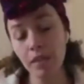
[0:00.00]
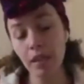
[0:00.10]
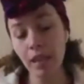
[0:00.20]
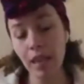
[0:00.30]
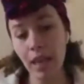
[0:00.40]

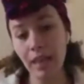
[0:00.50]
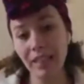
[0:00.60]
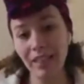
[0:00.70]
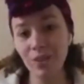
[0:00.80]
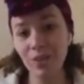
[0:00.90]
then
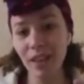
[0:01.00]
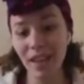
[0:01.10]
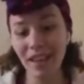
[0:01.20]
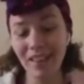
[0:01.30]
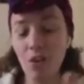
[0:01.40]
you
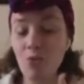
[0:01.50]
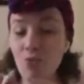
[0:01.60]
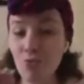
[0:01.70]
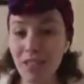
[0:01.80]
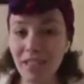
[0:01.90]
can
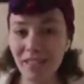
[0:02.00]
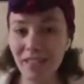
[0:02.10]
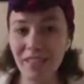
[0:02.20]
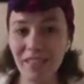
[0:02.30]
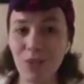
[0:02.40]
read
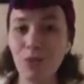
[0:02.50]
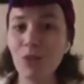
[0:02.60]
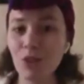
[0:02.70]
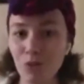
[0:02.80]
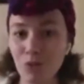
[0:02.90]

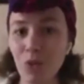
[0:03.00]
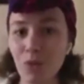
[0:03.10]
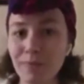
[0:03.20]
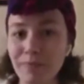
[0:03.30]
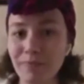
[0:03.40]
what you wrote.